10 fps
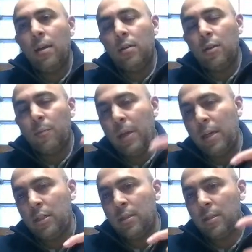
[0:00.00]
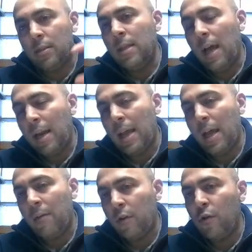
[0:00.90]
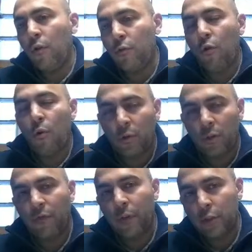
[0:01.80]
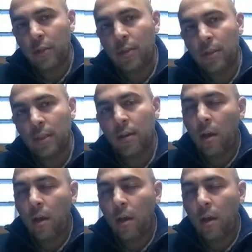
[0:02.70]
the patient does not have a growth hormone deficiency,